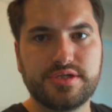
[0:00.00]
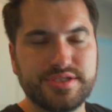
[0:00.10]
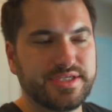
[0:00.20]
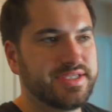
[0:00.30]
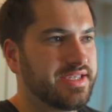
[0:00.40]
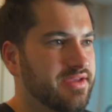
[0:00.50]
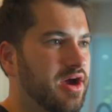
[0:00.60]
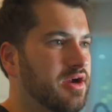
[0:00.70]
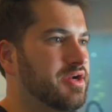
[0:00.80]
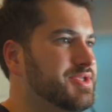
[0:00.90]
This is like the
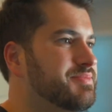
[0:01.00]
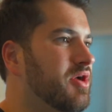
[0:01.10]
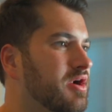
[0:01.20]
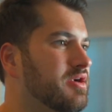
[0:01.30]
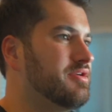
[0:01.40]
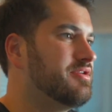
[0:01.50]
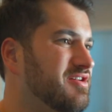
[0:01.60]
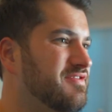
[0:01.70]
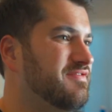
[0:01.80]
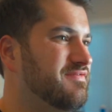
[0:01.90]
hardest part
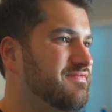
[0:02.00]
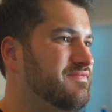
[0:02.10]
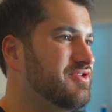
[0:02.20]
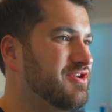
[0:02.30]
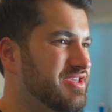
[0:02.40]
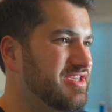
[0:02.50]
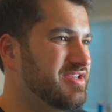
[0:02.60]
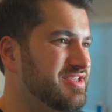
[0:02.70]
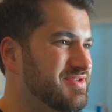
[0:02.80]
of cooking, is